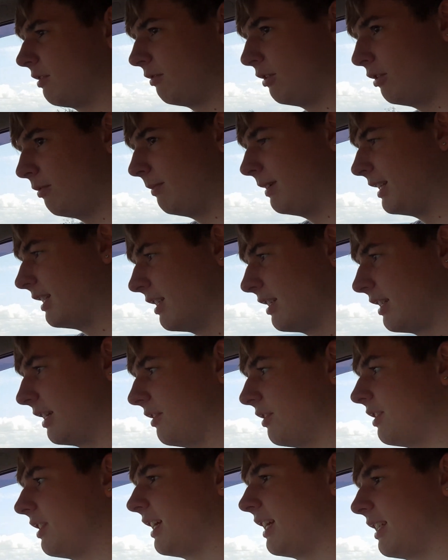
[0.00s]
Don't mean to
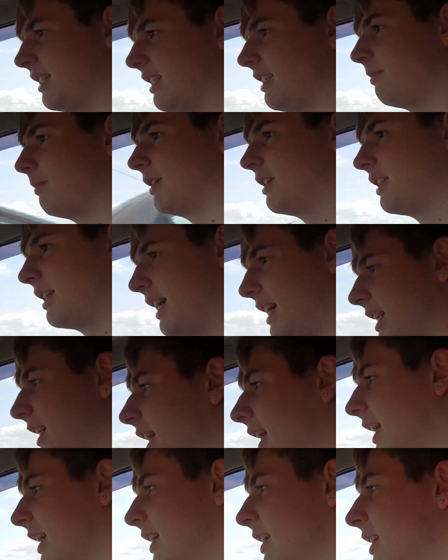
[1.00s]
sound sexist by saying
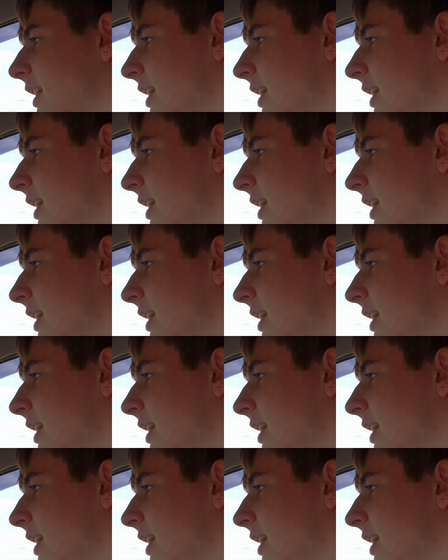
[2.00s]
that,